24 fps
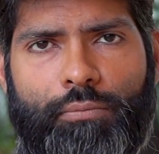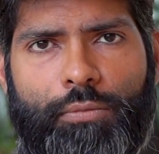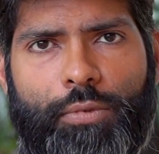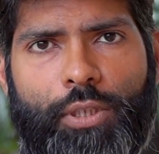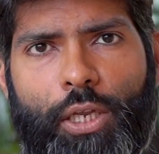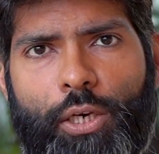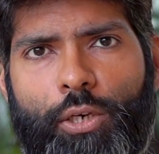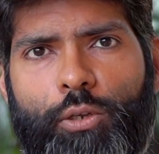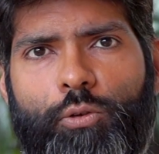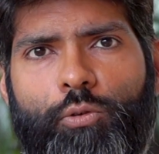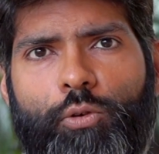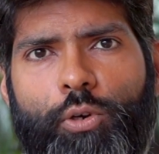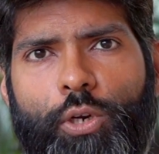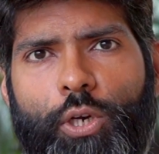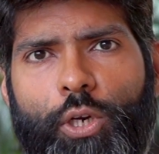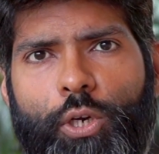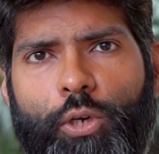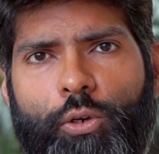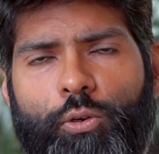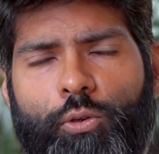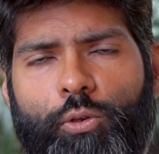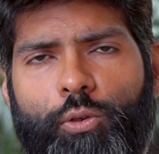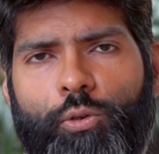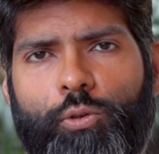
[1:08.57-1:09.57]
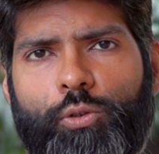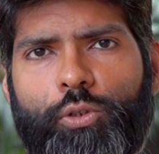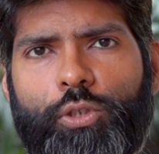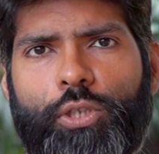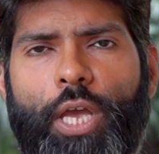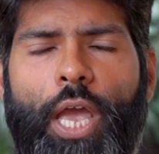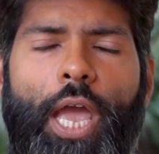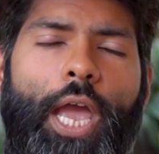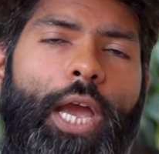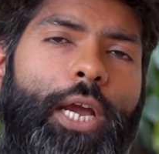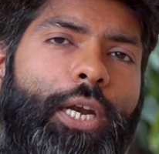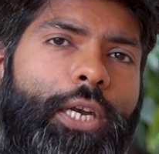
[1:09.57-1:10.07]
then you need to use
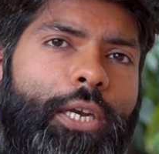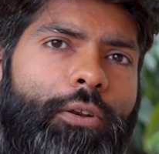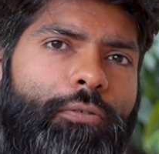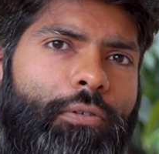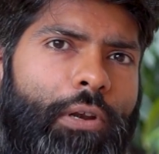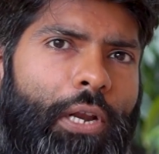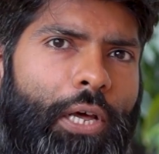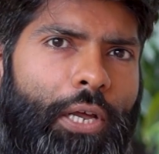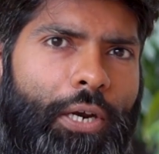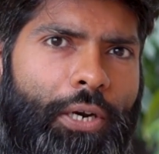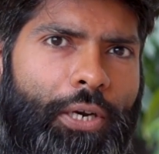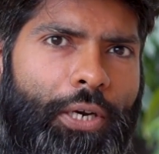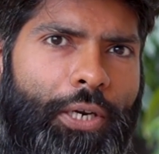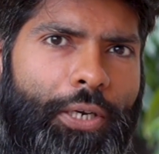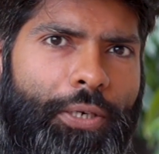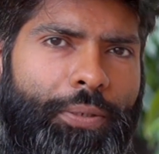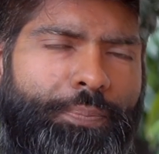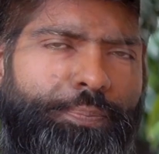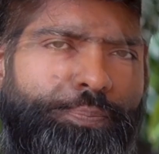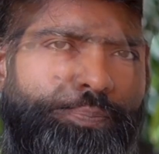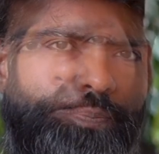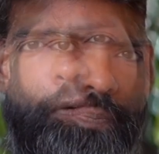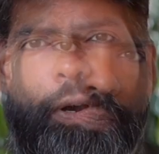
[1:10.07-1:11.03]
active learning.